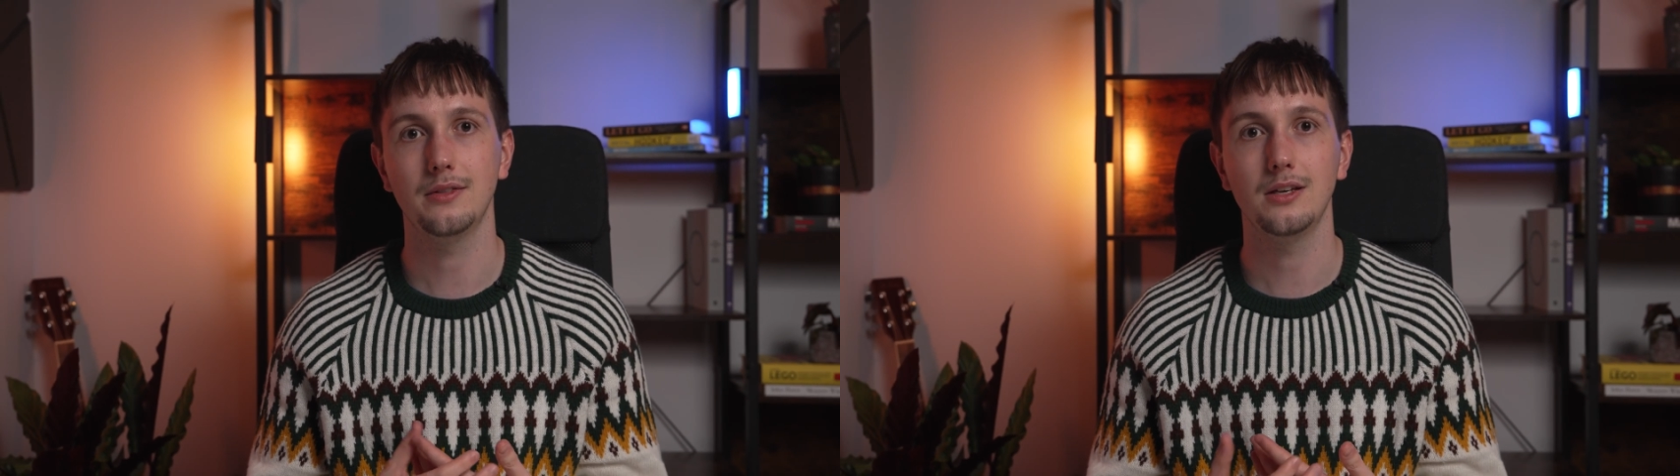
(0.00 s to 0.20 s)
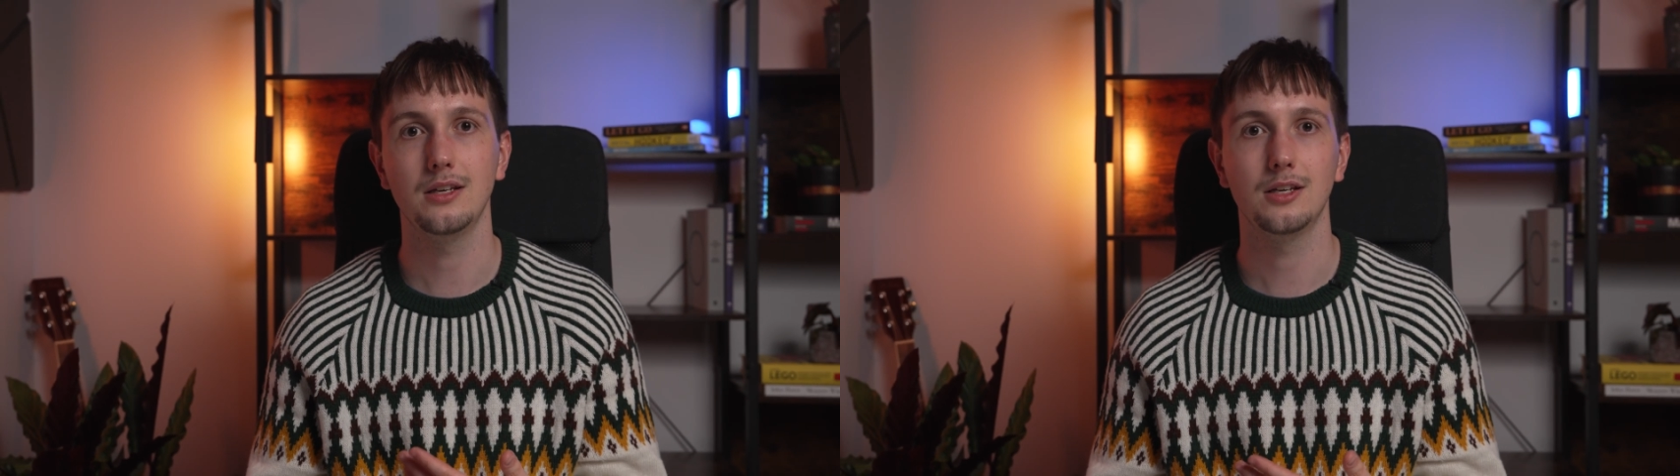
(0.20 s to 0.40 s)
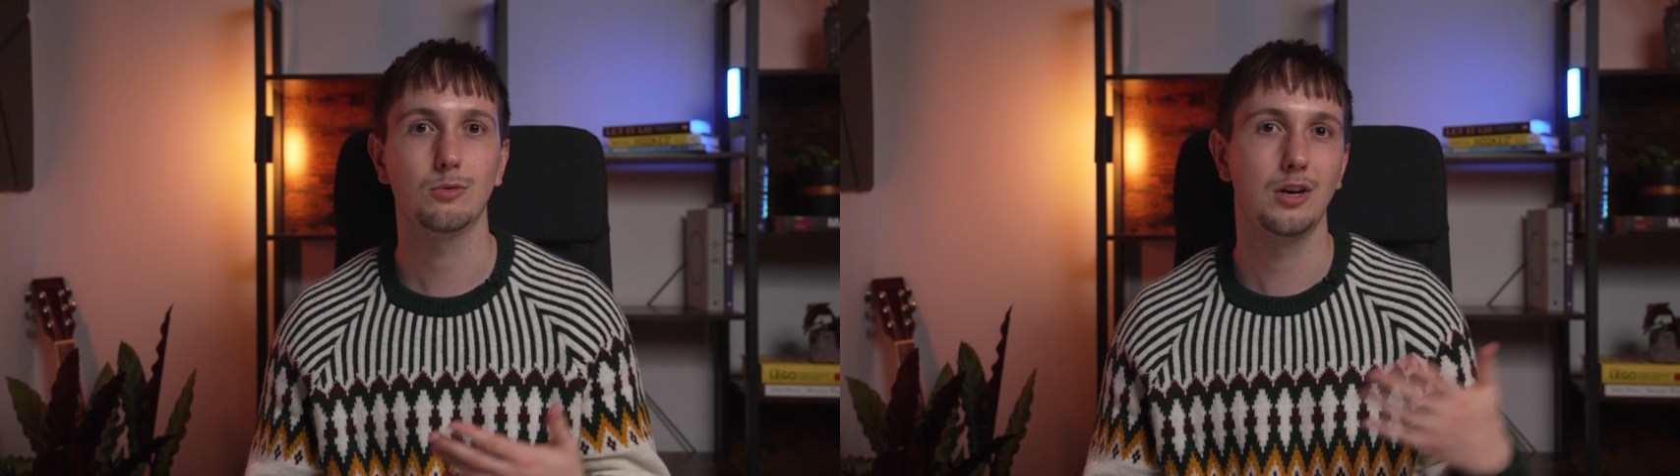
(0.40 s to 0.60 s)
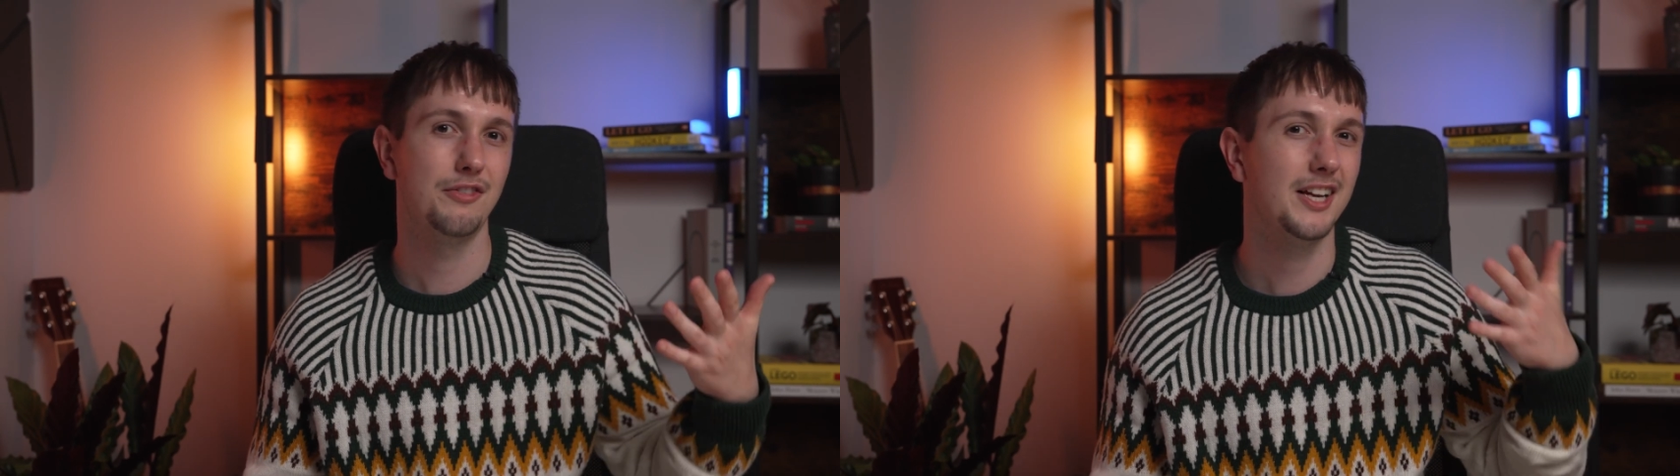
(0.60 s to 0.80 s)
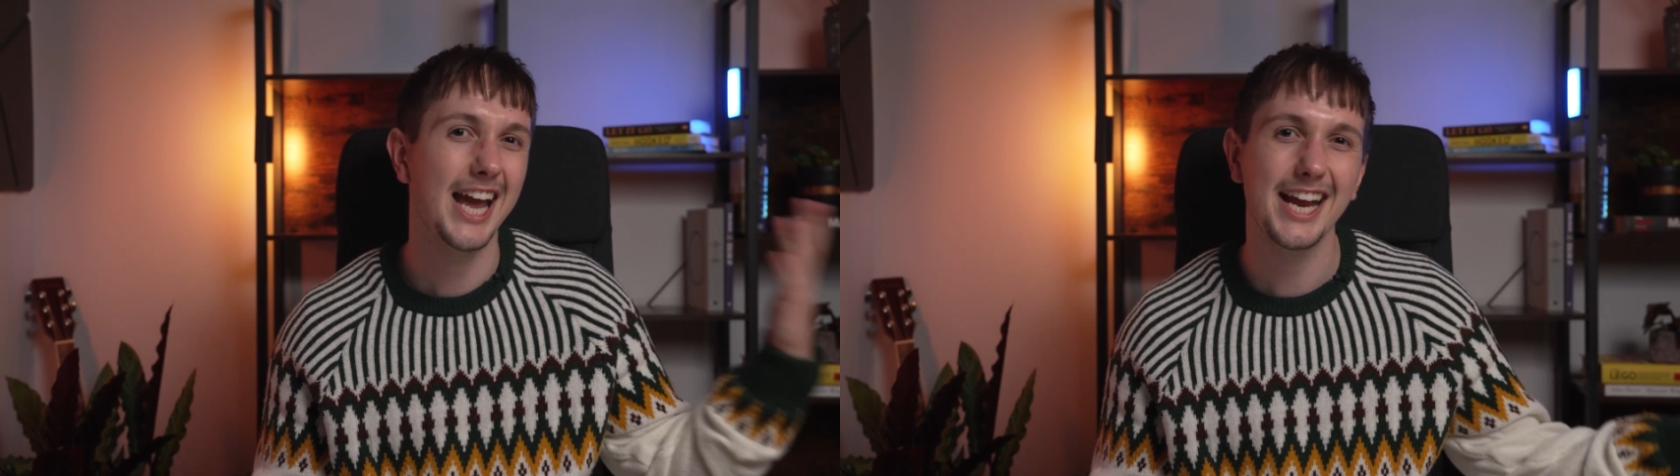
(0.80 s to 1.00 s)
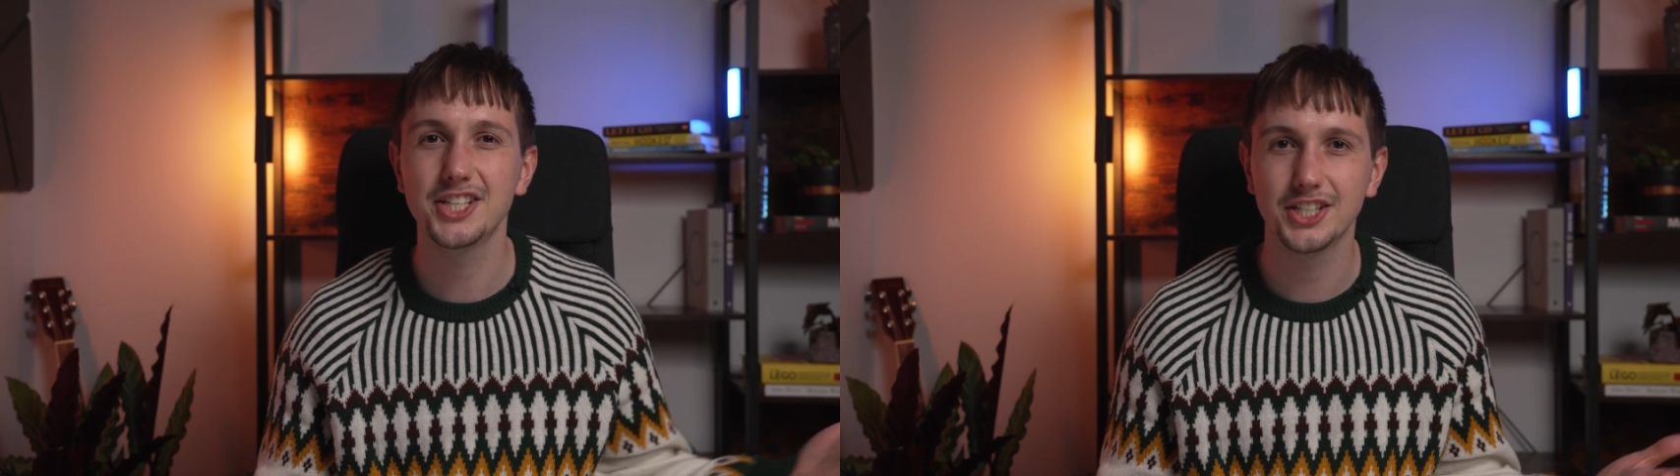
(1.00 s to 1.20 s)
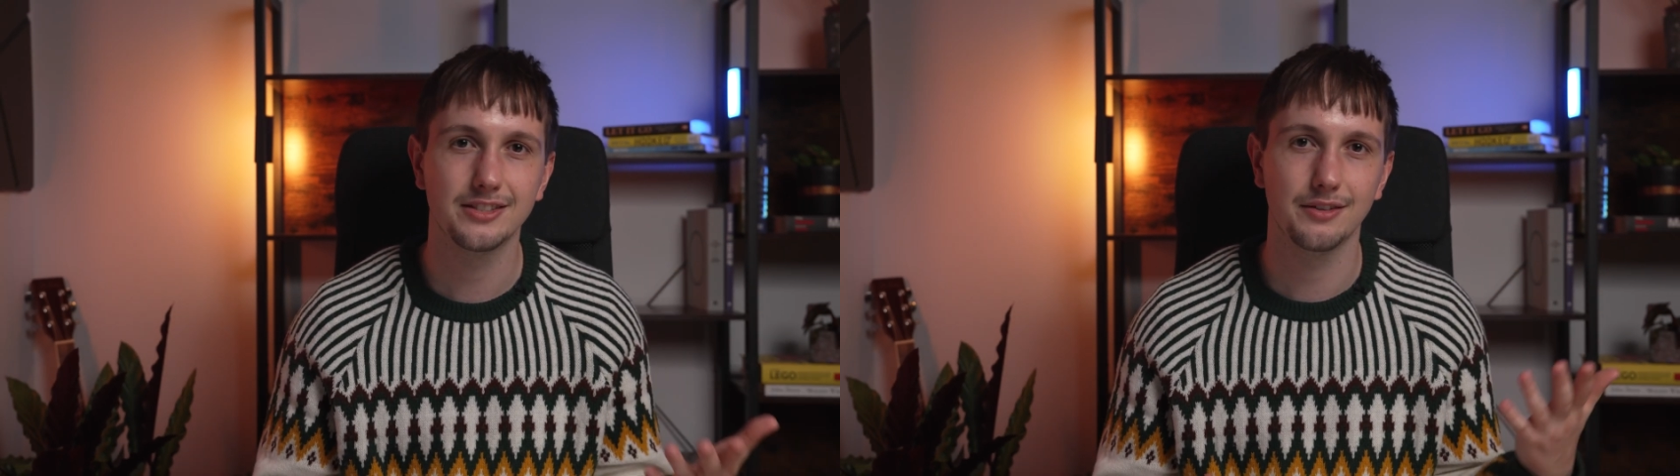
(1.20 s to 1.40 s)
the qualifications